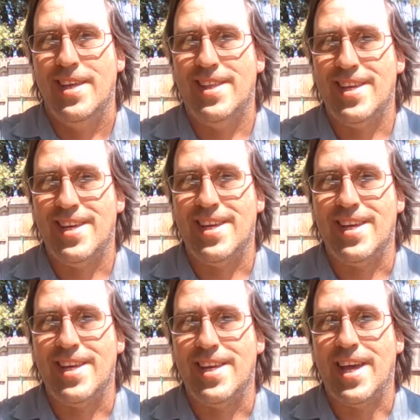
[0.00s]

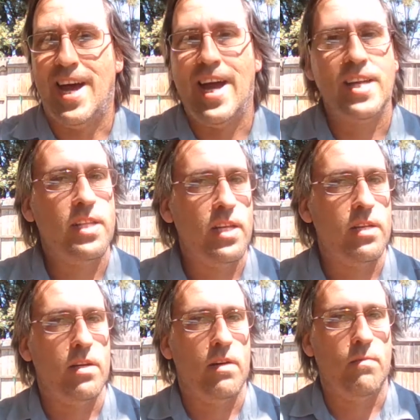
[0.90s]
the
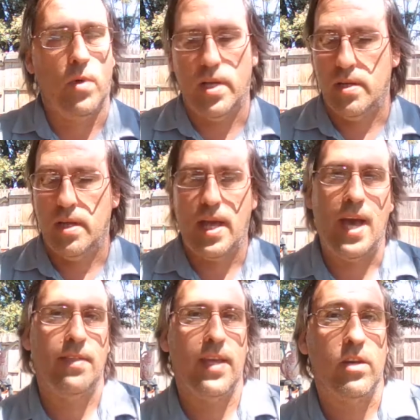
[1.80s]
idea of
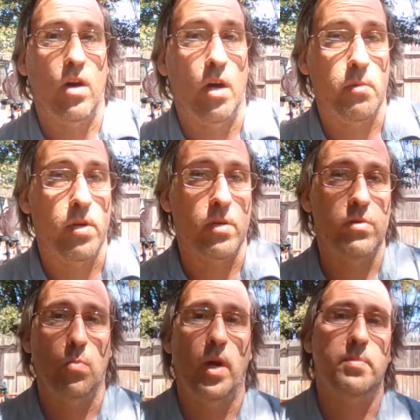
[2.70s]
I'm going to
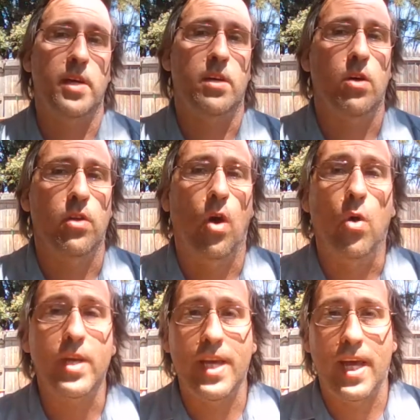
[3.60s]
use a website called
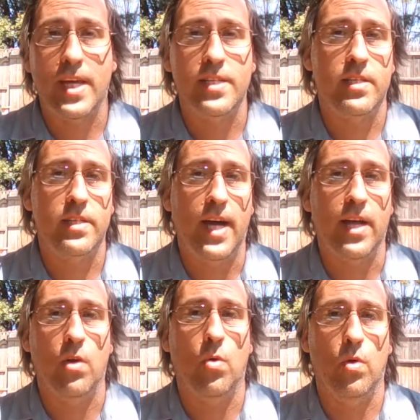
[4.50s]

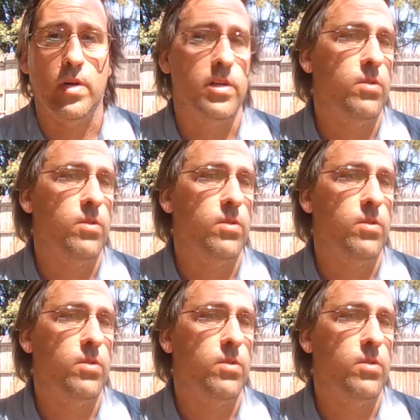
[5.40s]
oyes.org.